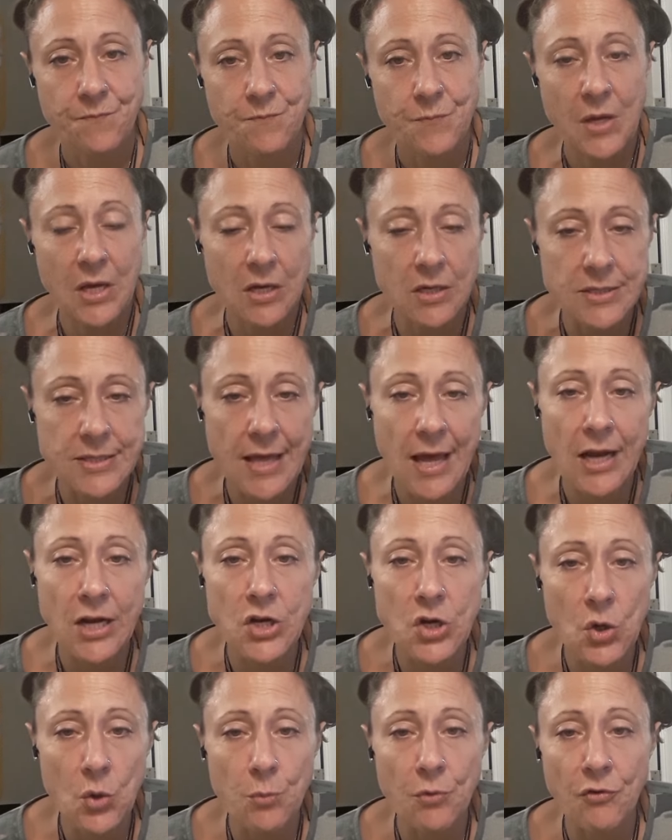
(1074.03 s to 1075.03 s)
Because they
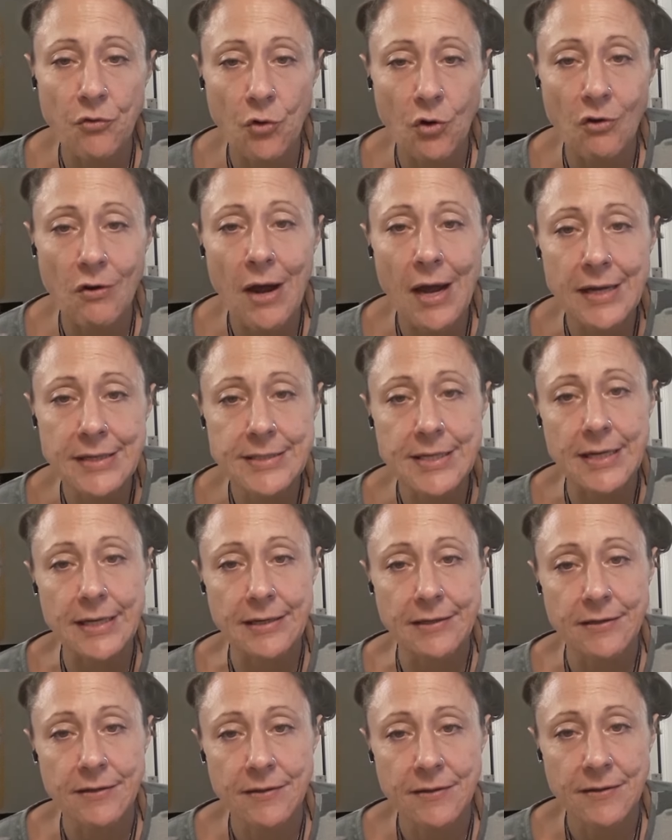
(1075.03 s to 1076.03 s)
knew before I
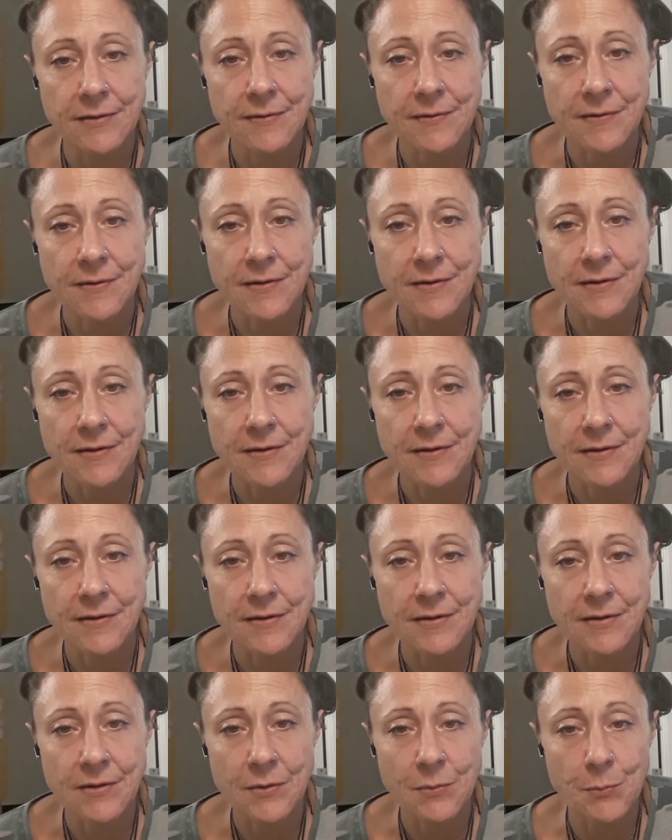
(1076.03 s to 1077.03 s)
did.
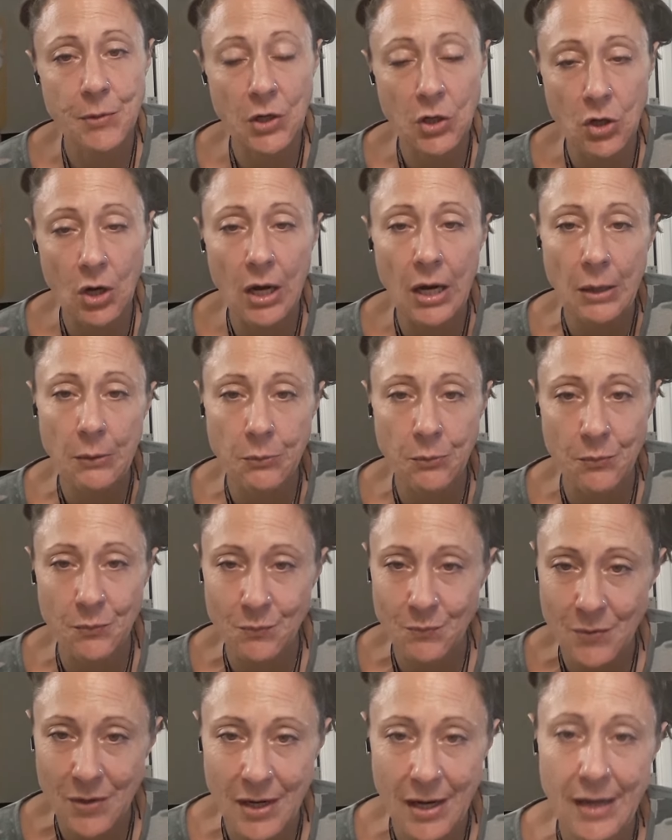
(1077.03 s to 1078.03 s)
But God
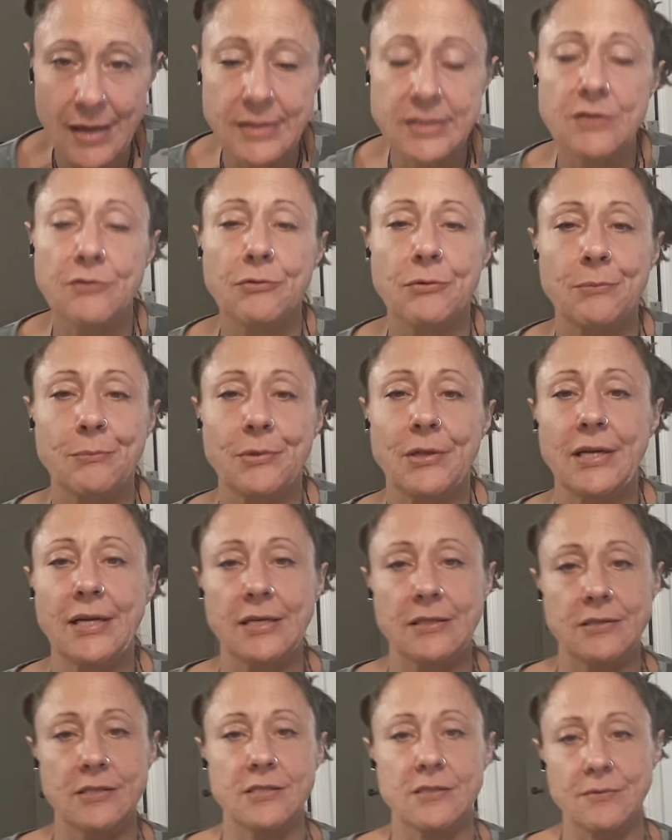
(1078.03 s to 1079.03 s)
had different
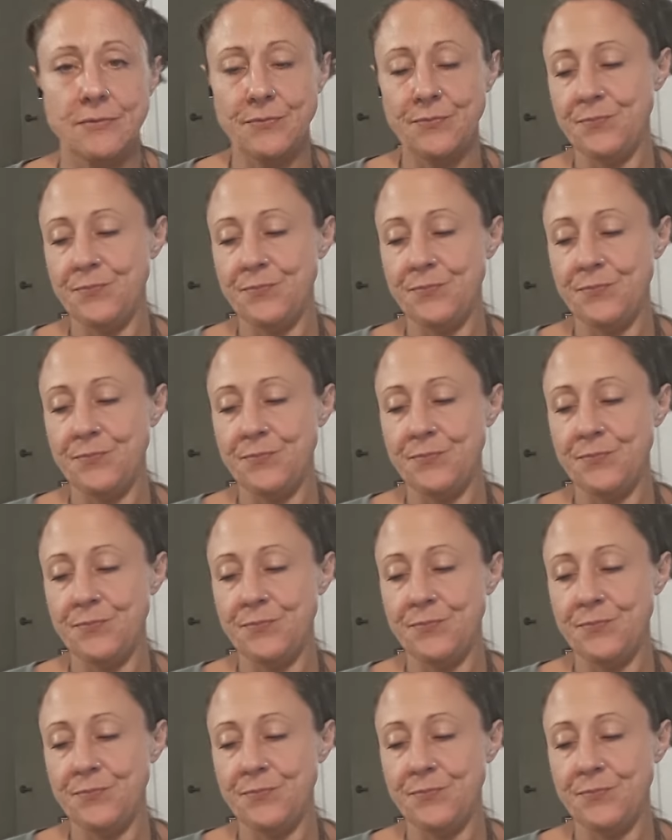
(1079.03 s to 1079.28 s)
plans.